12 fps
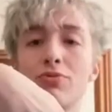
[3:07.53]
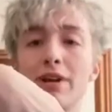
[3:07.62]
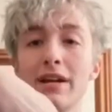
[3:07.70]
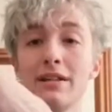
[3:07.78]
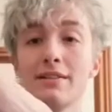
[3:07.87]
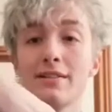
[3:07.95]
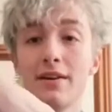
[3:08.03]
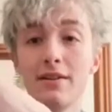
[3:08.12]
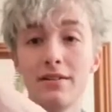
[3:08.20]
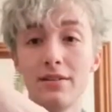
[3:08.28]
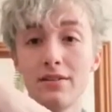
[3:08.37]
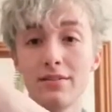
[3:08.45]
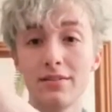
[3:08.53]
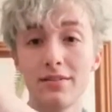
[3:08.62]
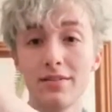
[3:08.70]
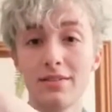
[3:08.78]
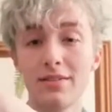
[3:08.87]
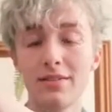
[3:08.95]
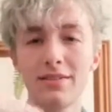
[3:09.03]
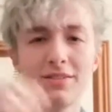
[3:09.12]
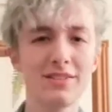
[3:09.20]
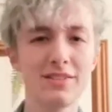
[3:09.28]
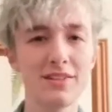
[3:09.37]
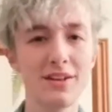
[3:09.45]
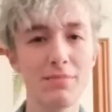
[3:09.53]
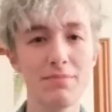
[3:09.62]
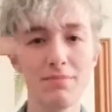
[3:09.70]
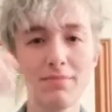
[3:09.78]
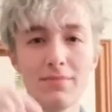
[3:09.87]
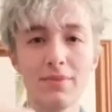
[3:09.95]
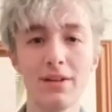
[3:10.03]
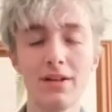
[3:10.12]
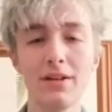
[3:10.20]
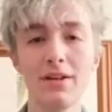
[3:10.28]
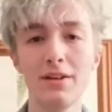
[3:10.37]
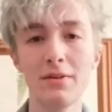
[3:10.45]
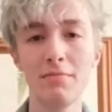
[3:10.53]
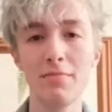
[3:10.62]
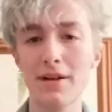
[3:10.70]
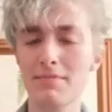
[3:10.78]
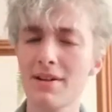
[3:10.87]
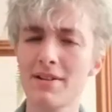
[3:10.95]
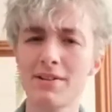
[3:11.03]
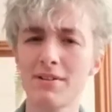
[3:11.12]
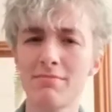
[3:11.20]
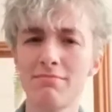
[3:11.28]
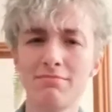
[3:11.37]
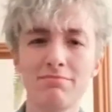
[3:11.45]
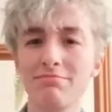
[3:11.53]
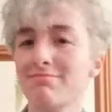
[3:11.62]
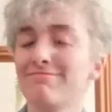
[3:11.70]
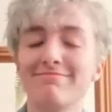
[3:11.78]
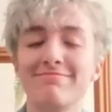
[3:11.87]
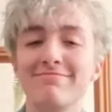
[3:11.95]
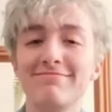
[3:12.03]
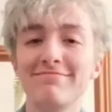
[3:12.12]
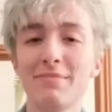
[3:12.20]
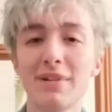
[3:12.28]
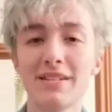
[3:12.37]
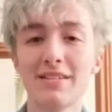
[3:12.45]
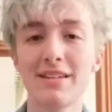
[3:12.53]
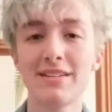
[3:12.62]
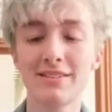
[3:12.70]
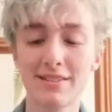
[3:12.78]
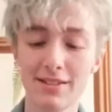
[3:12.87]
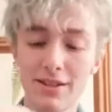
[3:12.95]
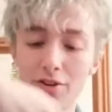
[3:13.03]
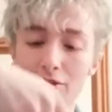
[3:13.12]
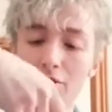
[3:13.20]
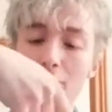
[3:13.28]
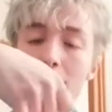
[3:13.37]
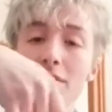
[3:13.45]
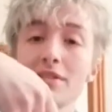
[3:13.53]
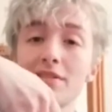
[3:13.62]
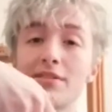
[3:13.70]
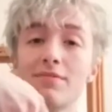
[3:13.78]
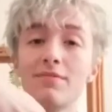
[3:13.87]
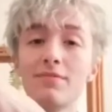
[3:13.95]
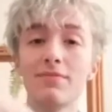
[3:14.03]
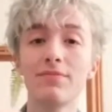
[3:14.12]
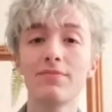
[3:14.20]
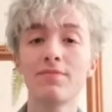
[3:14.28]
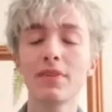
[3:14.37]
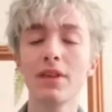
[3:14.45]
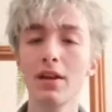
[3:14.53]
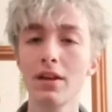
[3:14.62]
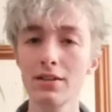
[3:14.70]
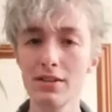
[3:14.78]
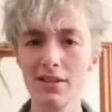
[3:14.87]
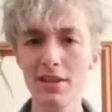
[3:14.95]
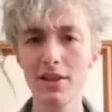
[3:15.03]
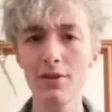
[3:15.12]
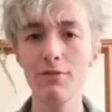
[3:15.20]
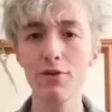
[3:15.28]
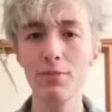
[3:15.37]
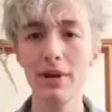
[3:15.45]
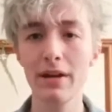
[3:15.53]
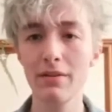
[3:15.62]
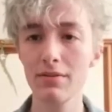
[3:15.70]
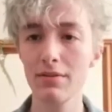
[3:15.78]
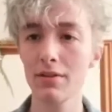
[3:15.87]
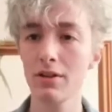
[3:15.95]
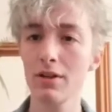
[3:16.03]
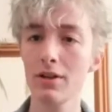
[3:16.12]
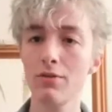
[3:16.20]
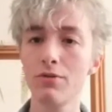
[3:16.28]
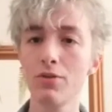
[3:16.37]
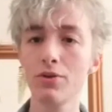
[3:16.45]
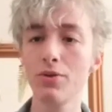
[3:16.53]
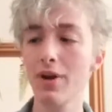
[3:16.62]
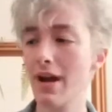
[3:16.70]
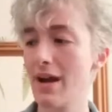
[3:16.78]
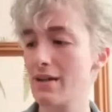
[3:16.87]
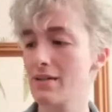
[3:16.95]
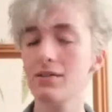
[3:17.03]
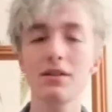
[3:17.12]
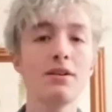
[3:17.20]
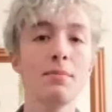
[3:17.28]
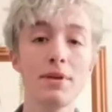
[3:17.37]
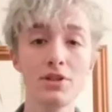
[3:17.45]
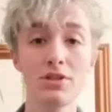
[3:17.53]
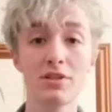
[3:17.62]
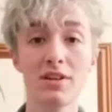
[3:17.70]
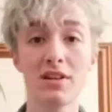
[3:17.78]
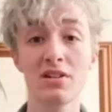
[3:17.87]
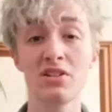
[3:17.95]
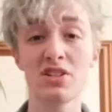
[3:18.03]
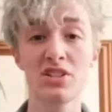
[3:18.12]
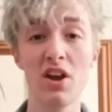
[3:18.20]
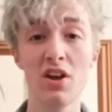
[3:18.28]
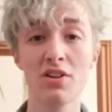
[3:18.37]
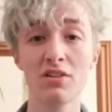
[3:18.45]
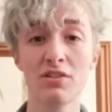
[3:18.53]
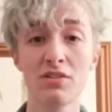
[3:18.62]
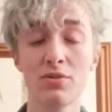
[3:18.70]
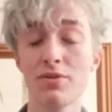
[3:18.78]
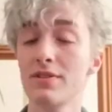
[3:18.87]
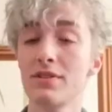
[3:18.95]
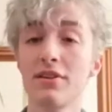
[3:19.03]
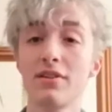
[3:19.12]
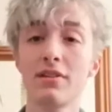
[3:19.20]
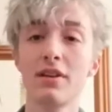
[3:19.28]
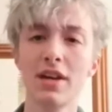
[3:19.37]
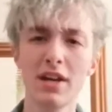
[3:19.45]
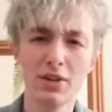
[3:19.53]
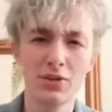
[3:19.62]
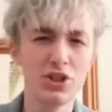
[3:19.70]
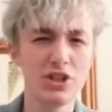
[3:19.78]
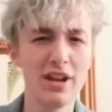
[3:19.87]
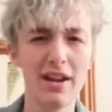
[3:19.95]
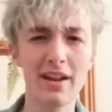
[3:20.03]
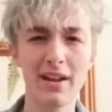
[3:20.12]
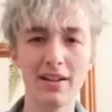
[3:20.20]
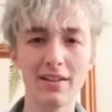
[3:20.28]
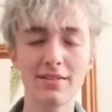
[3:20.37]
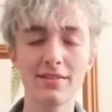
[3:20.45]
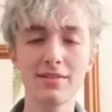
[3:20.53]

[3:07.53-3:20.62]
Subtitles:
ring inside it because it's like a bad medicine. It makes sense. You've got medicine. To say that you feel pain, you've got your hand and imagine that it just hurts all of a sudden. You'd shake it,